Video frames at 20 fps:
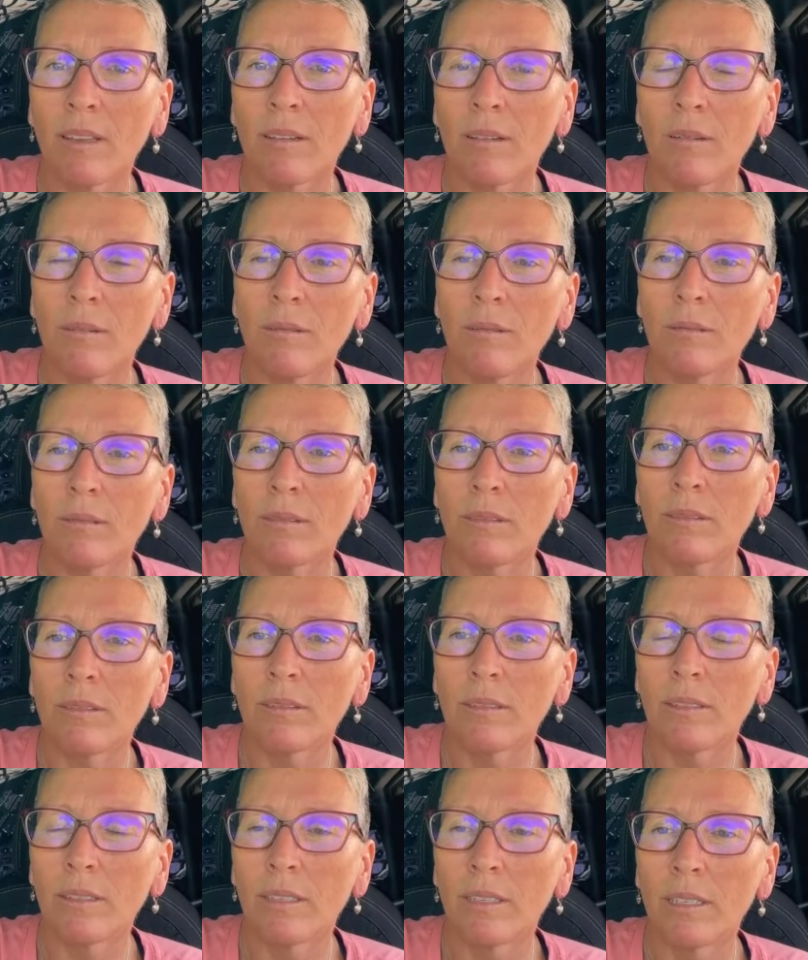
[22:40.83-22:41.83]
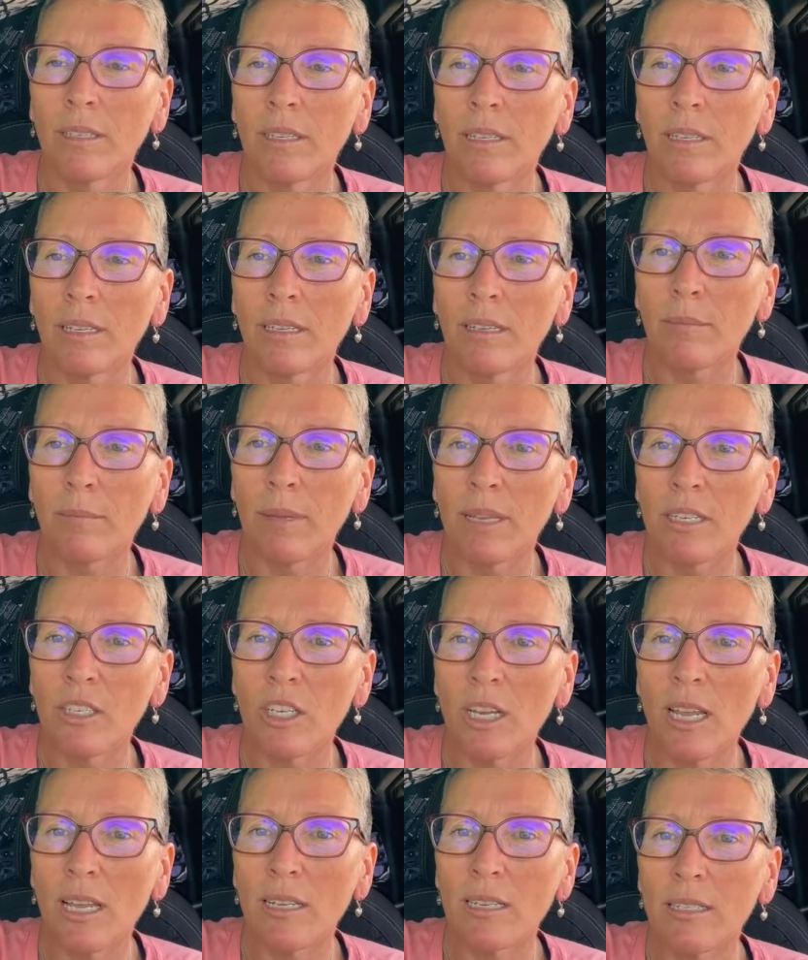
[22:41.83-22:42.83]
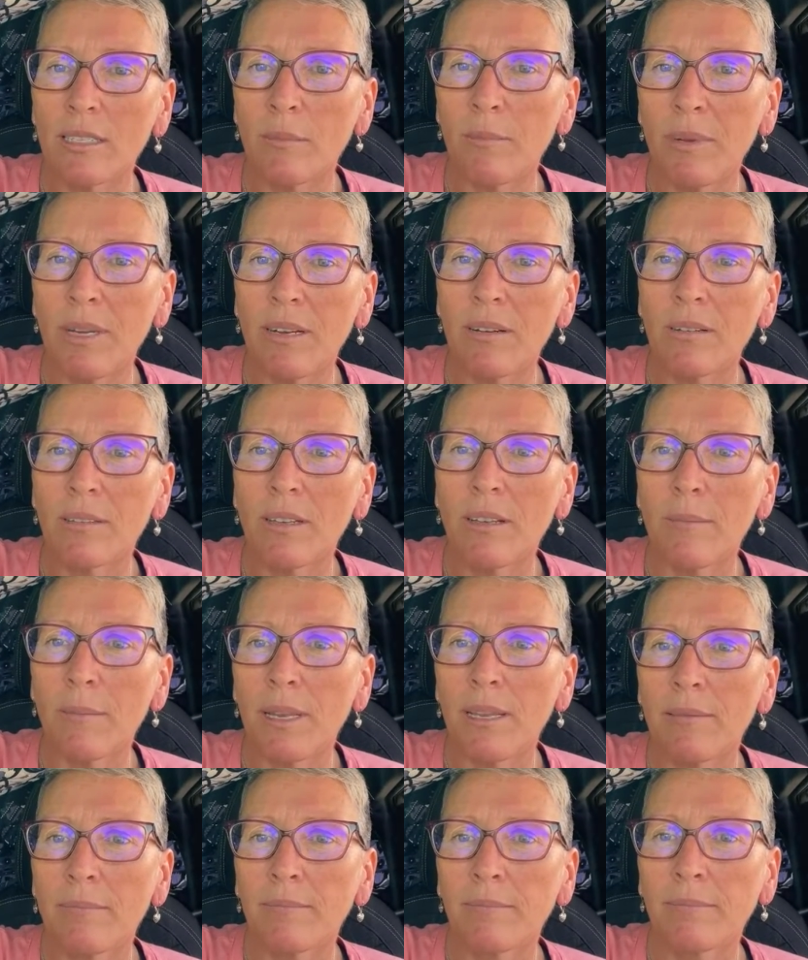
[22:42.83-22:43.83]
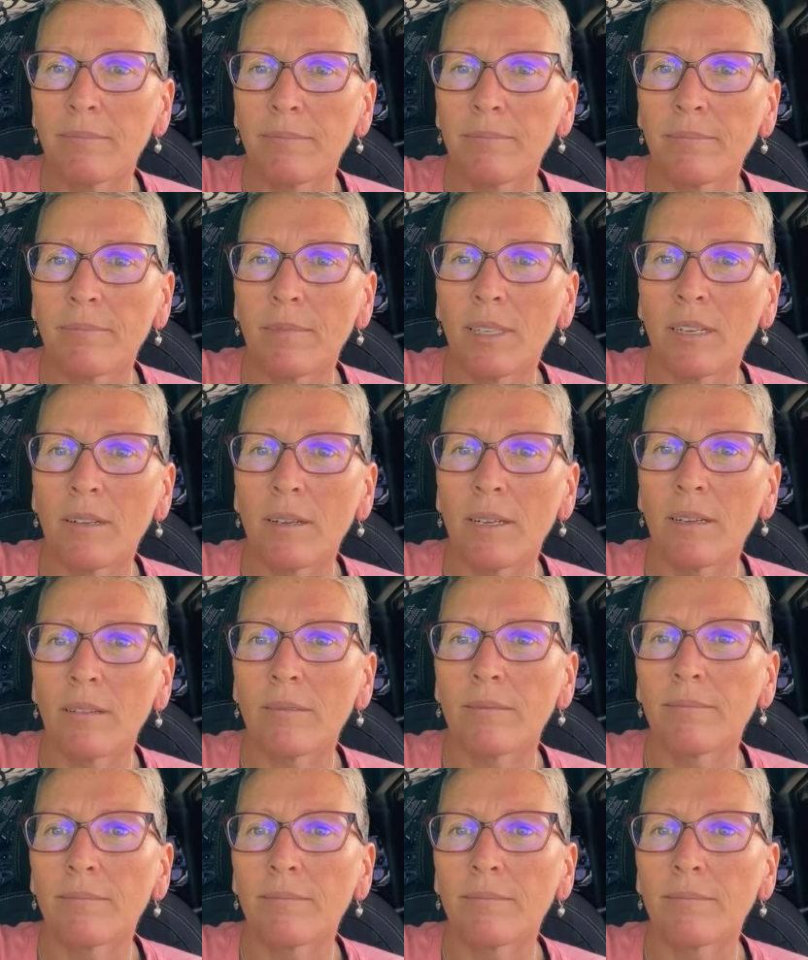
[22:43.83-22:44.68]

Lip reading: Ooh, my chat disappears on me. There we go.